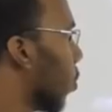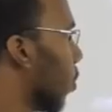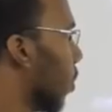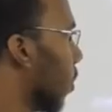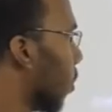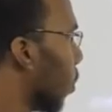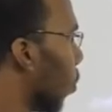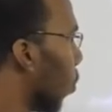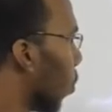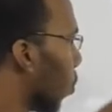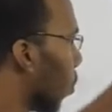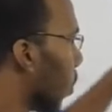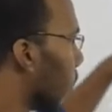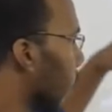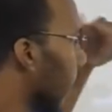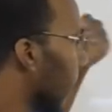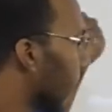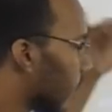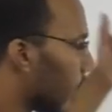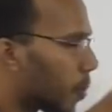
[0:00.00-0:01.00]
So just go through the
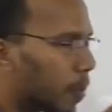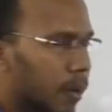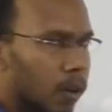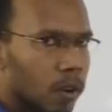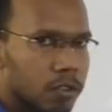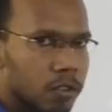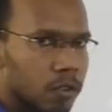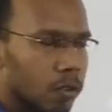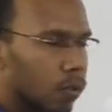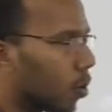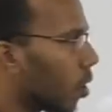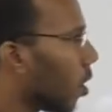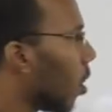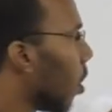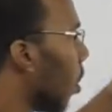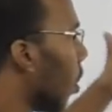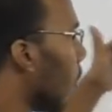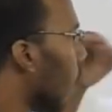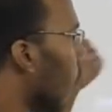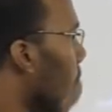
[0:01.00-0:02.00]
third statement also.
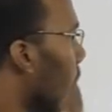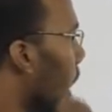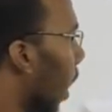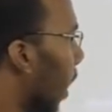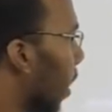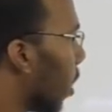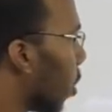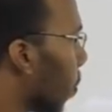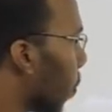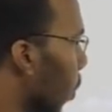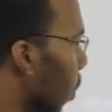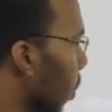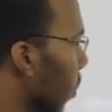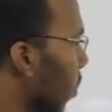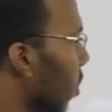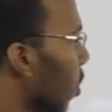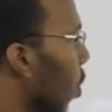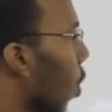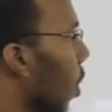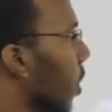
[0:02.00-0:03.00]
Hydroponics
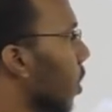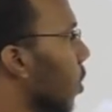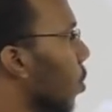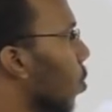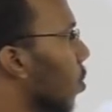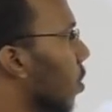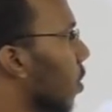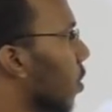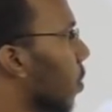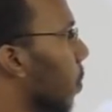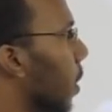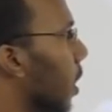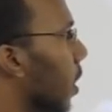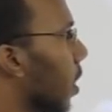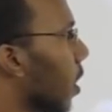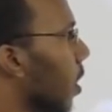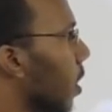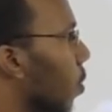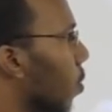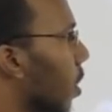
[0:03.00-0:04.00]
growing uses
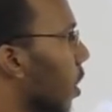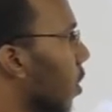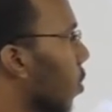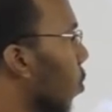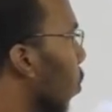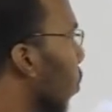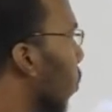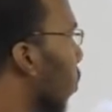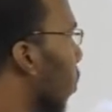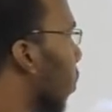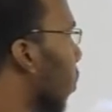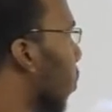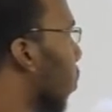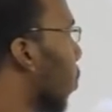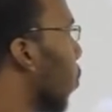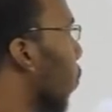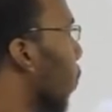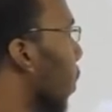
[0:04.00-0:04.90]
mineral nutrient solutions to